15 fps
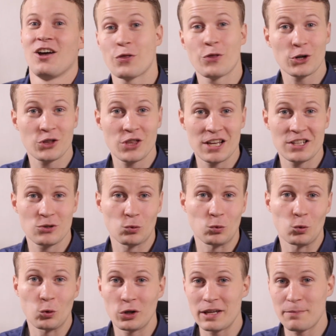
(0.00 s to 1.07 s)
The third thing to
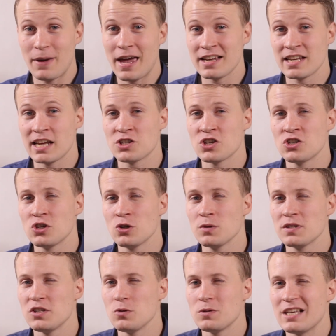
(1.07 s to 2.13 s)
really pay attention to
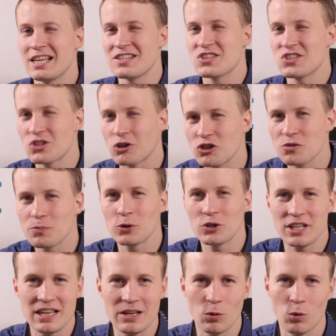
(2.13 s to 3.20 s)
is using
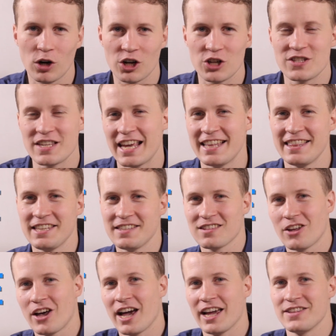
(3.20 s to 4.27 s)
searchable keywords in these
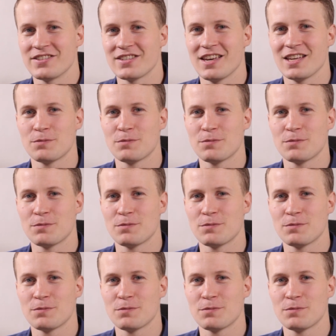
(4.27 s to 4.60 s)
lines,